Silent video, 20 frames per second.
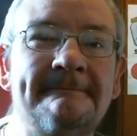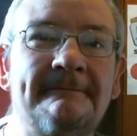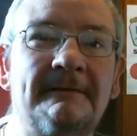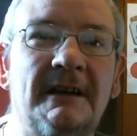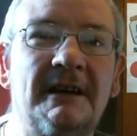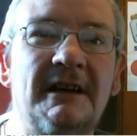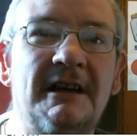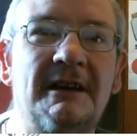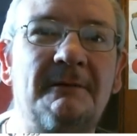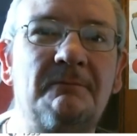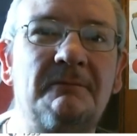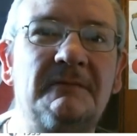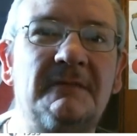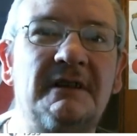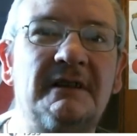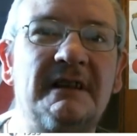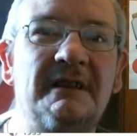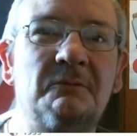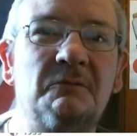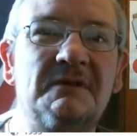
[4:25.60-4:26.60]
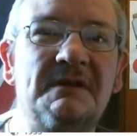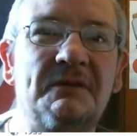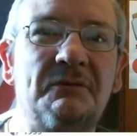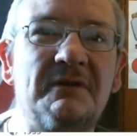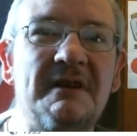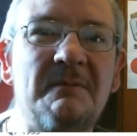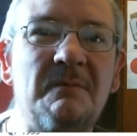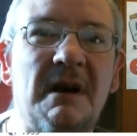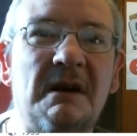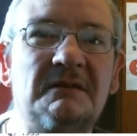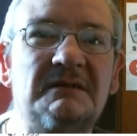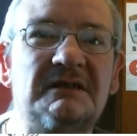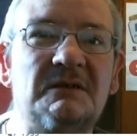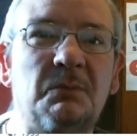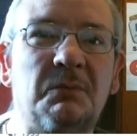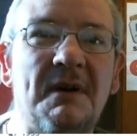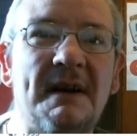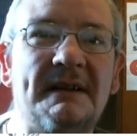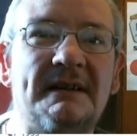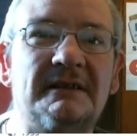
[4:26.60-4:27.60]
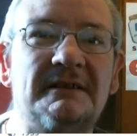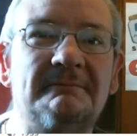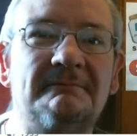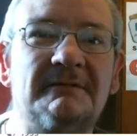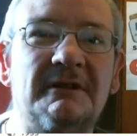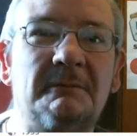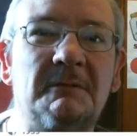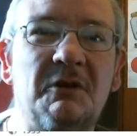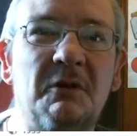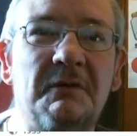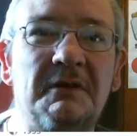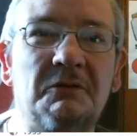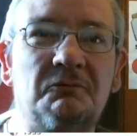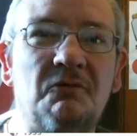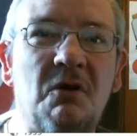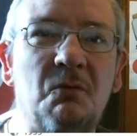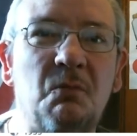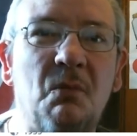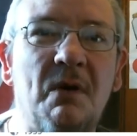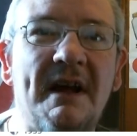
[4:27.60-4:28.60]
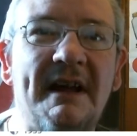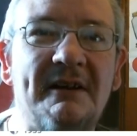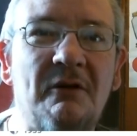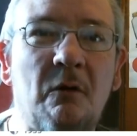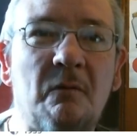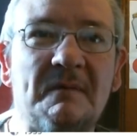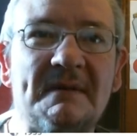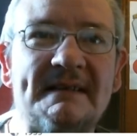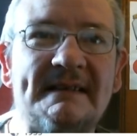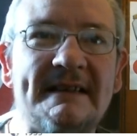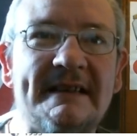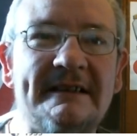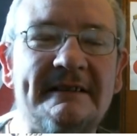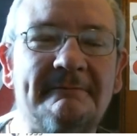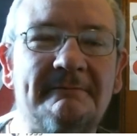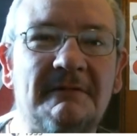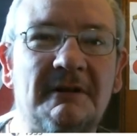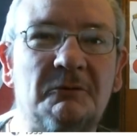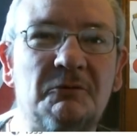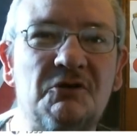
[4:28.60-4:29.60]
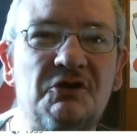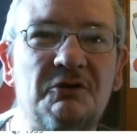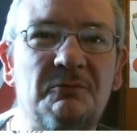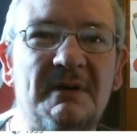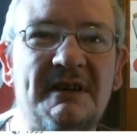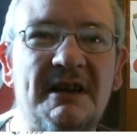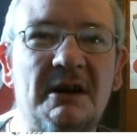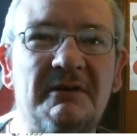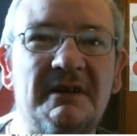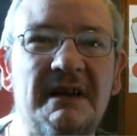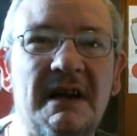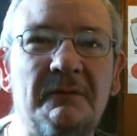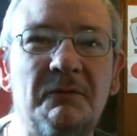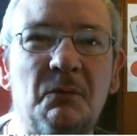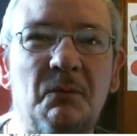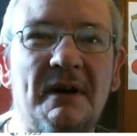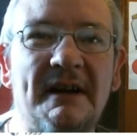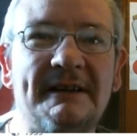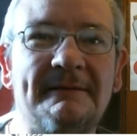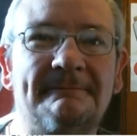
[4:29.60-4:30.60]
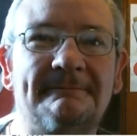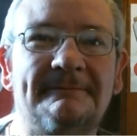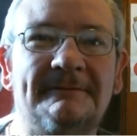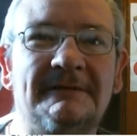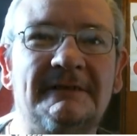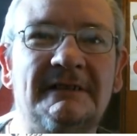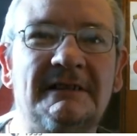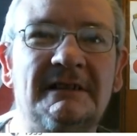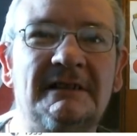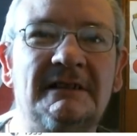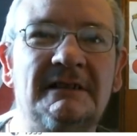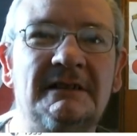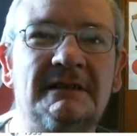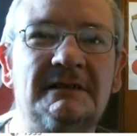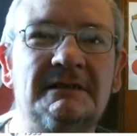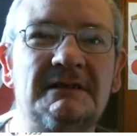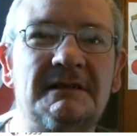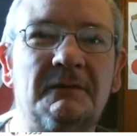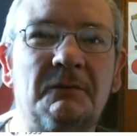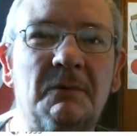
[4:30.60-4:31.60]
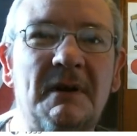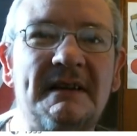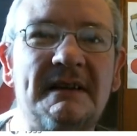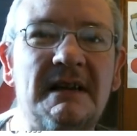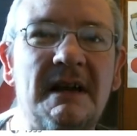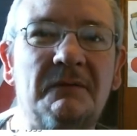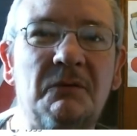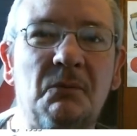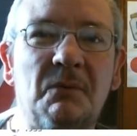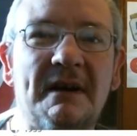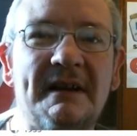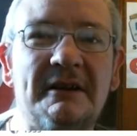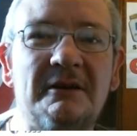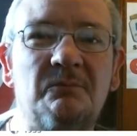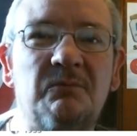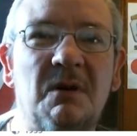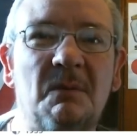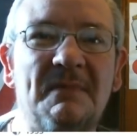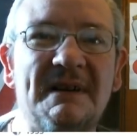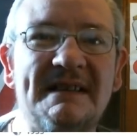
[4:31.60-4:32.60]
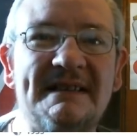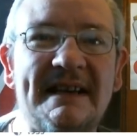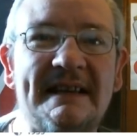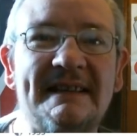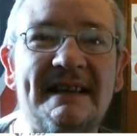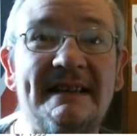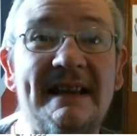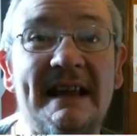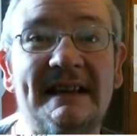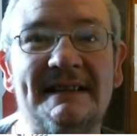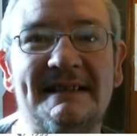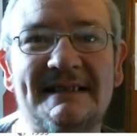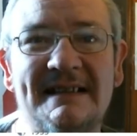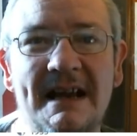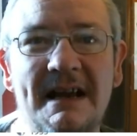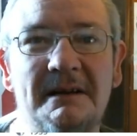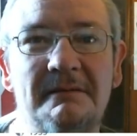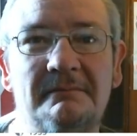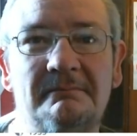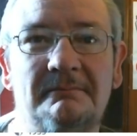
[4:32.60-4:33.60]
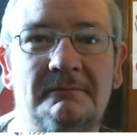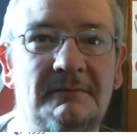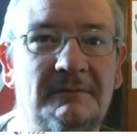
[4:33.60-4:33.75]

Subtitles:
that it was 3 miles to Brecon. And I'm going the wrong way, obviously. I should be going the other way. So if I went the other way, it'd probably say the next town,